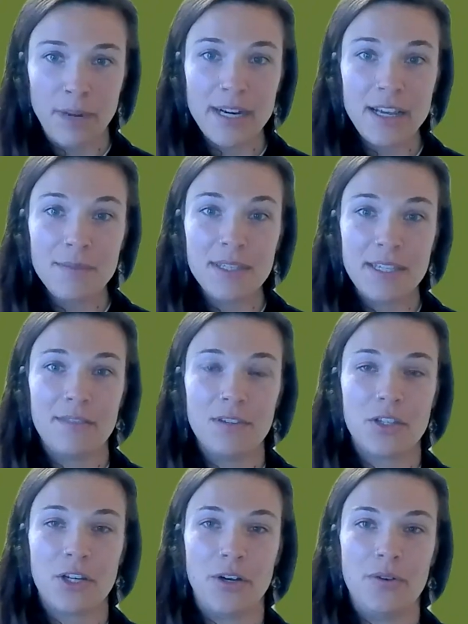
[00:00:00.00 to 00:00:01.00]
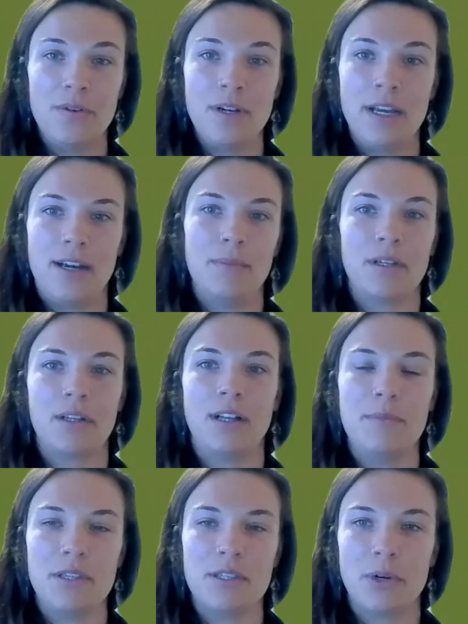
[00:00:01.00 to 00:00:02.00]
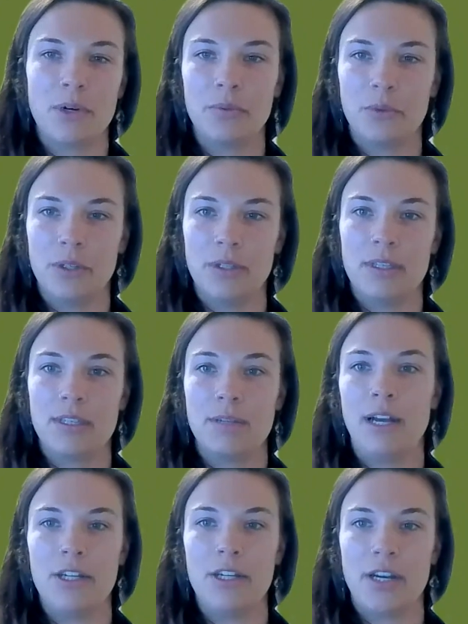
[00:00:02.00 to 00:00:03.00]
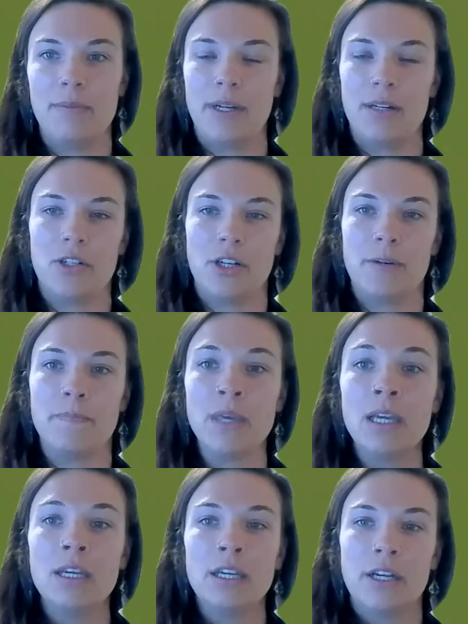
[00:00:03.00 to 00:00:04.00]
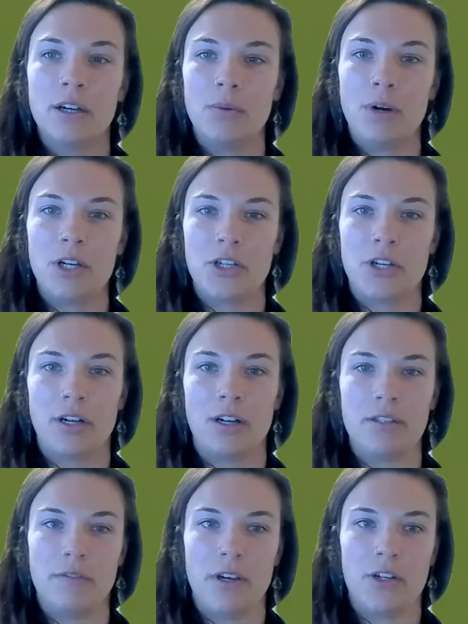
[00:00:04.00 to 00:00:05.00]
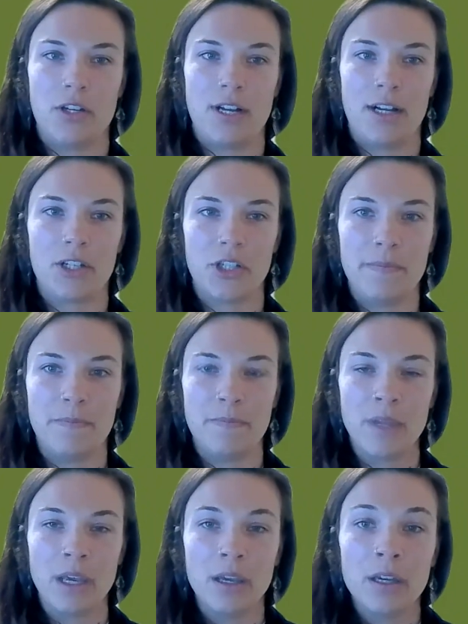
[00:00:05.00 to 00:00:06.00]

My name is Ava Stone, and I'm the Climate Smart Woods Supply Chain Manager here at Washington Conservation Action.